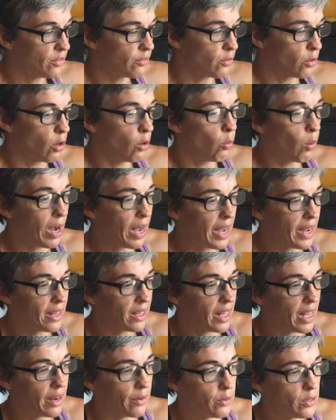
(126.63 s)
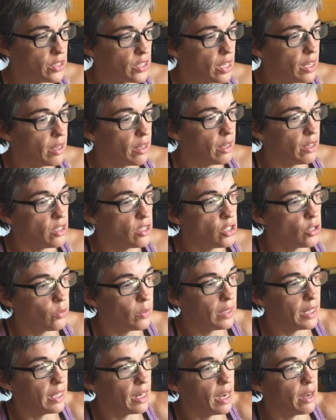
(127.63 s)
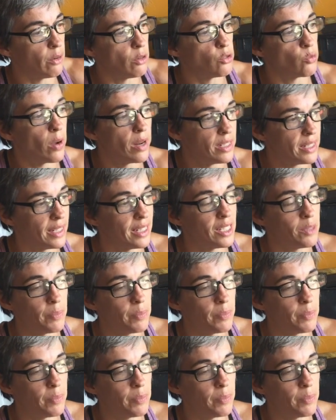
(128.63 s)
for a while. I was renting